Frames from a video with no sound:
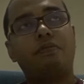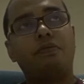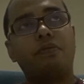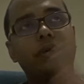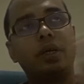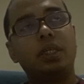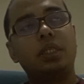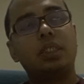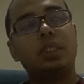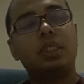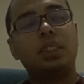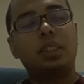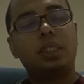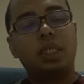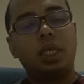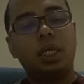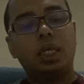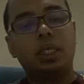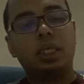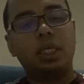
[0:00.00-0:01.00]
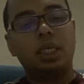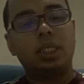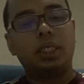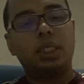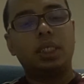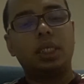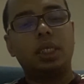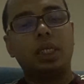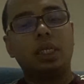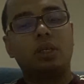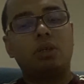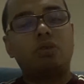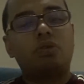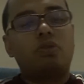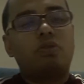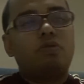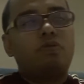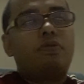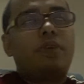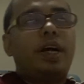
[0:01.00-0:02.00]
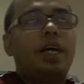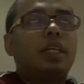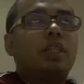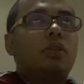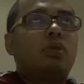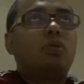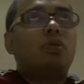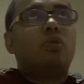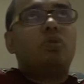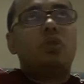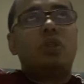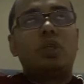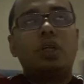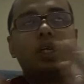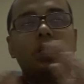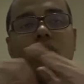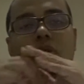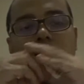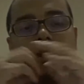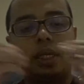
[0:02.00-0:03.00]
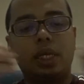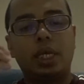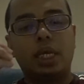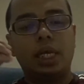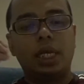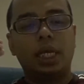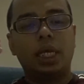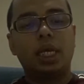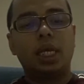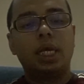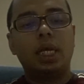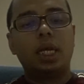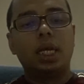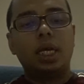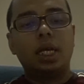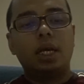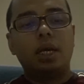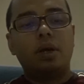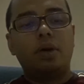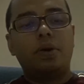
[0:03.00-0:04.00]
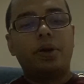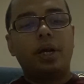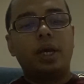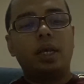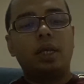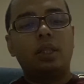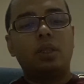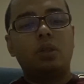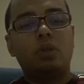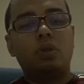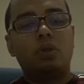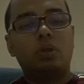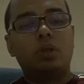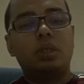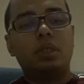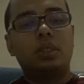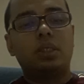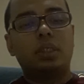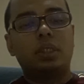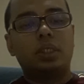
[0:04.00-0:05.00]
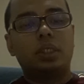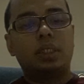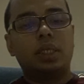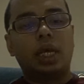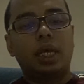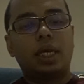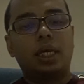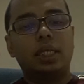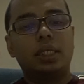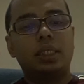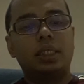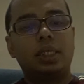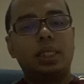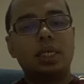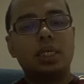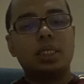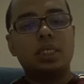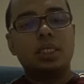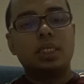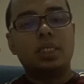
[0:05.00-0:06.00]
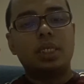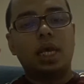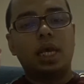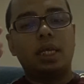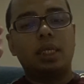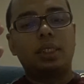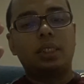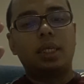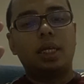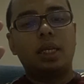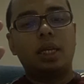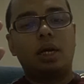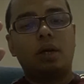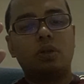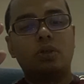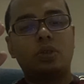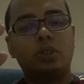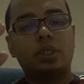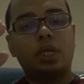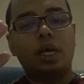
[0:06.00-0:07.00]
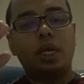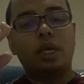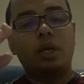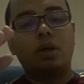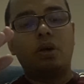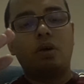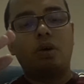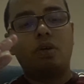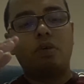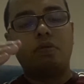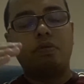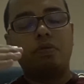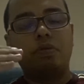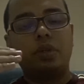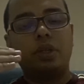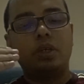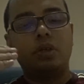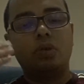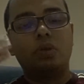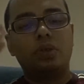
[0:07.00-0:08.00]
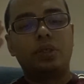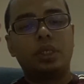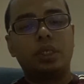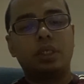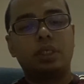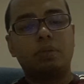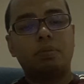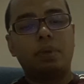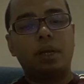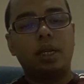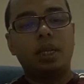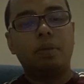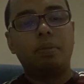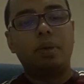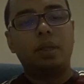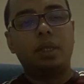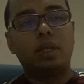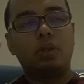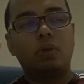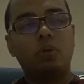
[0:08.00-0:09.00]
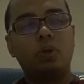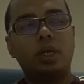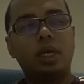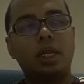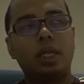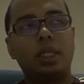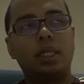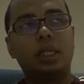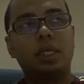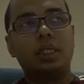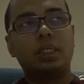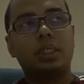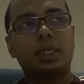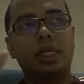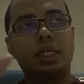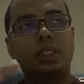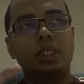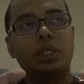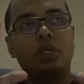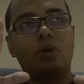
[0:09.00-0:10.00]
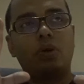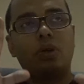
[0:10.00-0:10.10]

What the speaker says: first stage is confined to uterus only, right? Second stage is extend outside of the uterus but limited to genital structure